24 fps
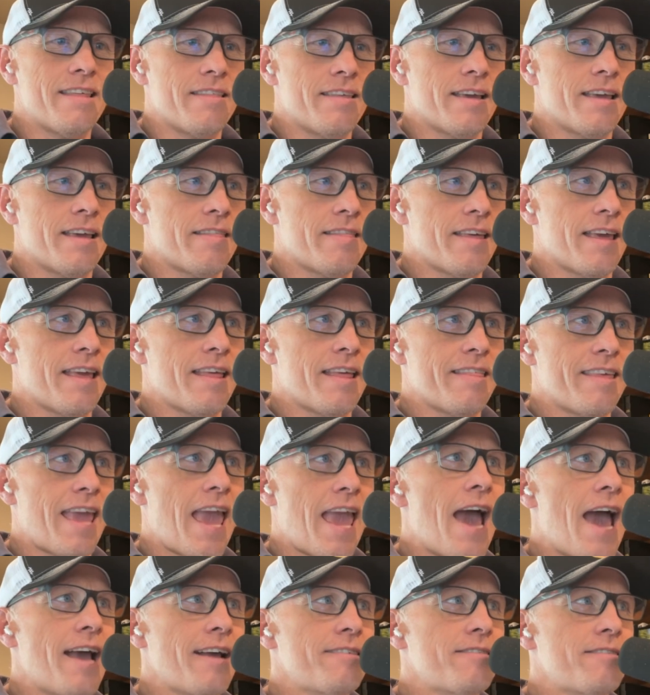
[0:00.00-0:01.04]
the, the, the
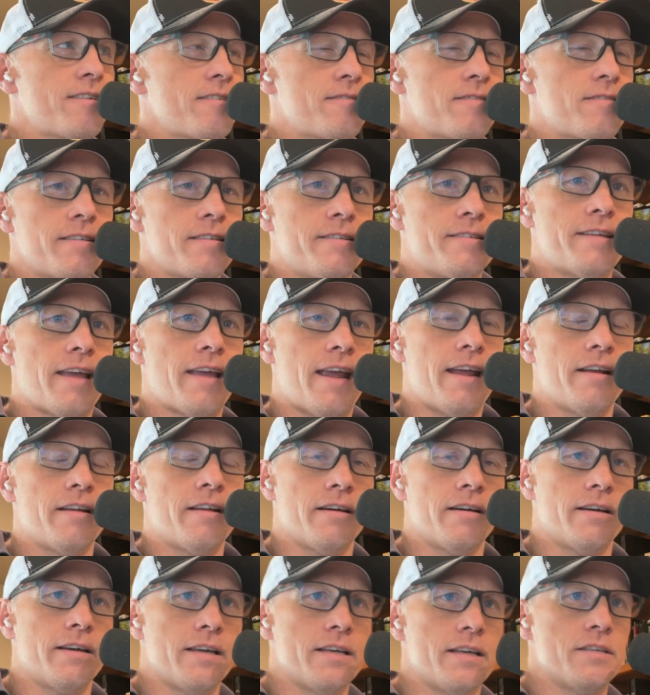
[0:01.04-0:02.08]
access to
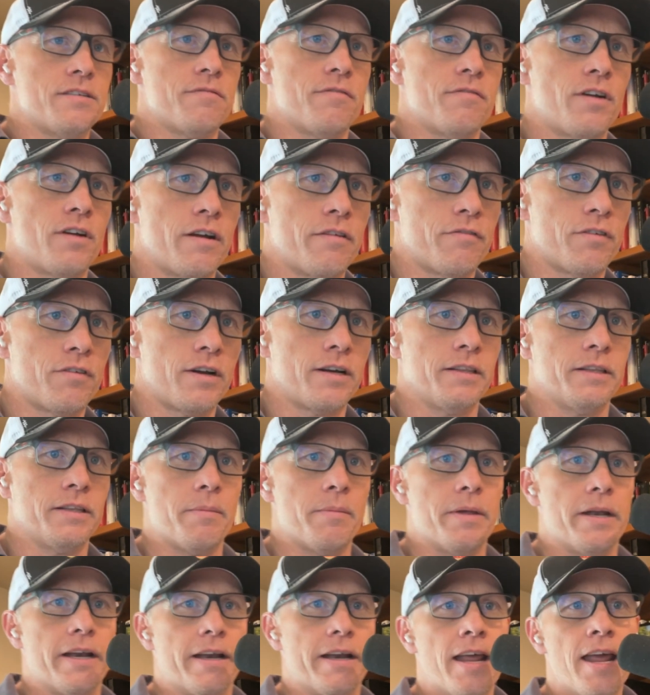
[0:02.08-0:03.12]
data is very, very
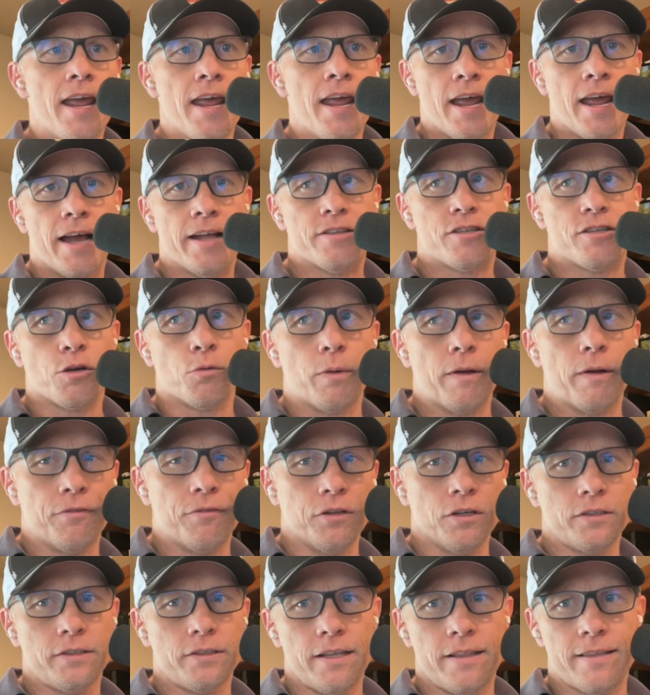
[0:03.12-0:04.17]
limited. And so we've
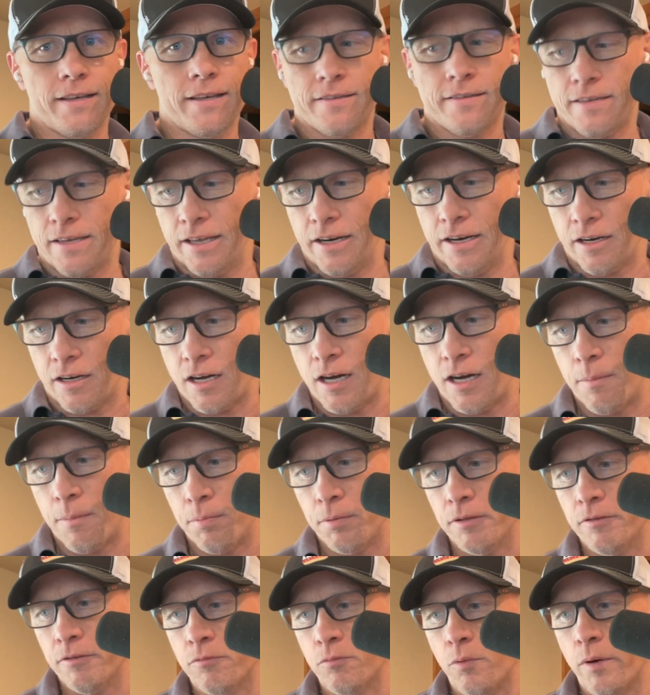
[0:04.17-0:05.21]
looked at this in a
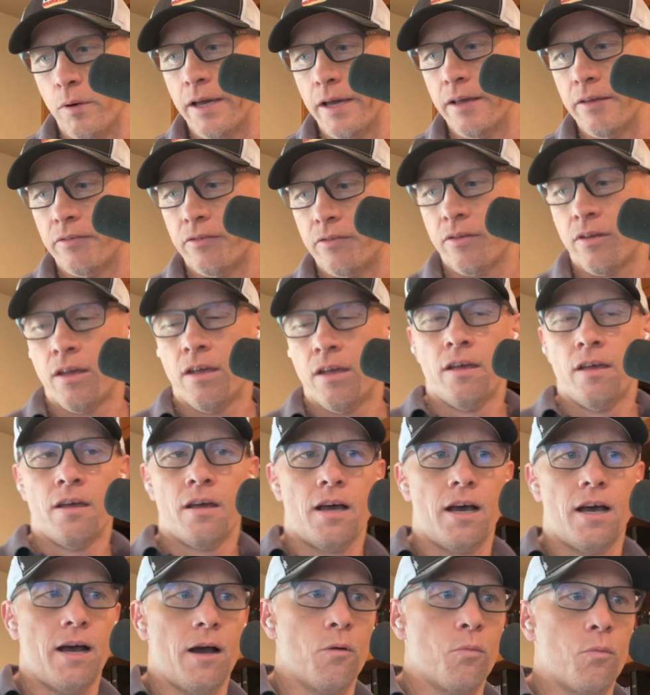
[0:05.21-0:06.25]
couple of ways.
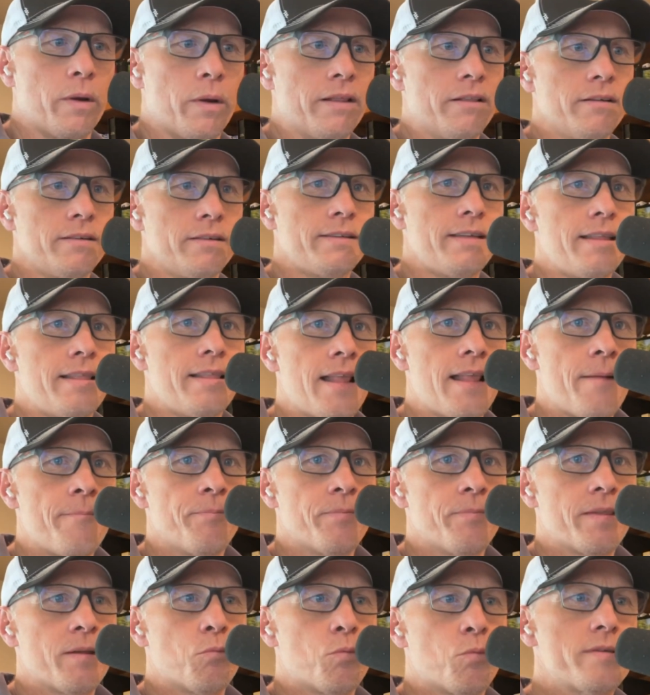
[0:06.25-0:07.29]
Uh, we looked at,
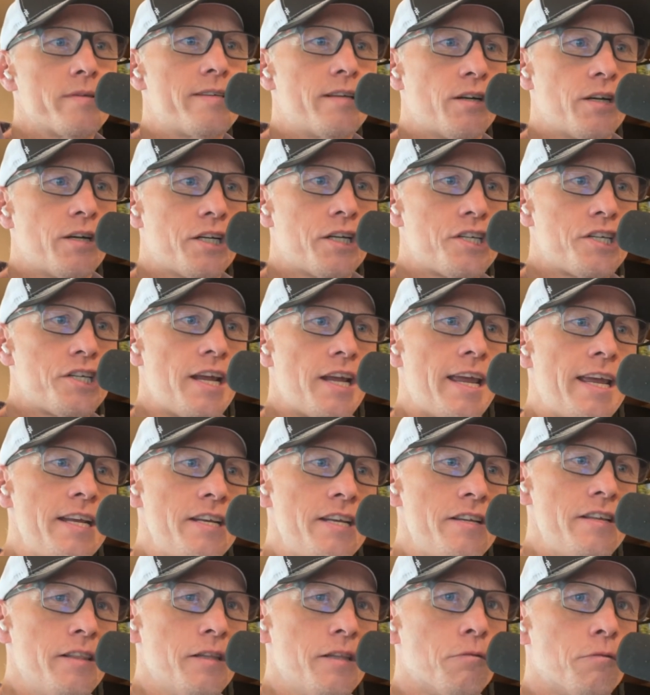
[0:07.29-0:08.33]
was there a change
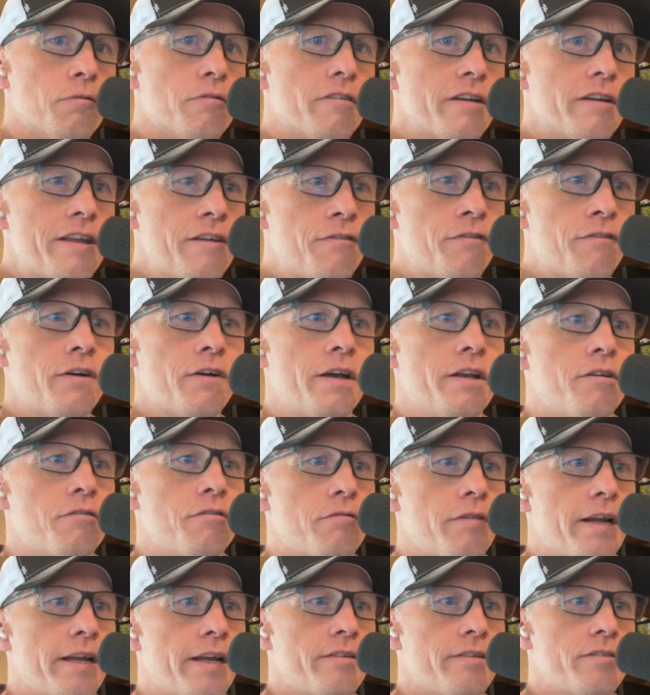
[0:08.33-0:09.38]
in the refund
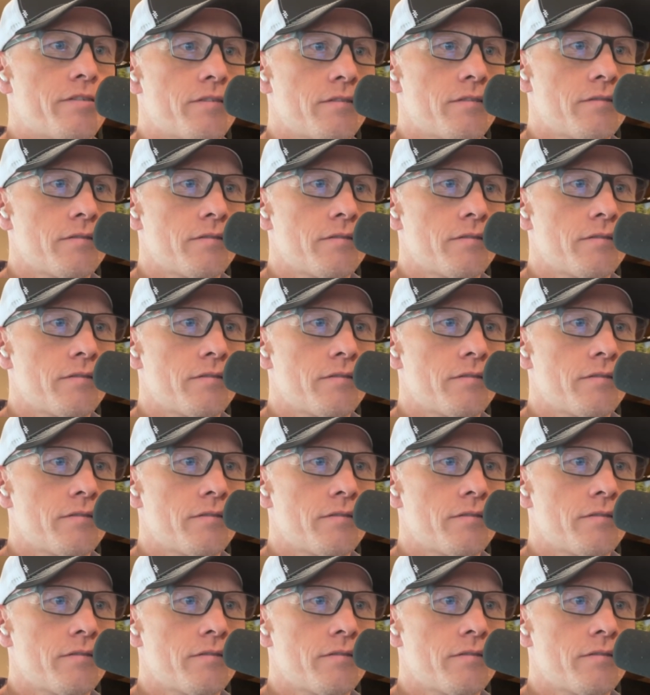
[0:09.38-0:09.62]
rate?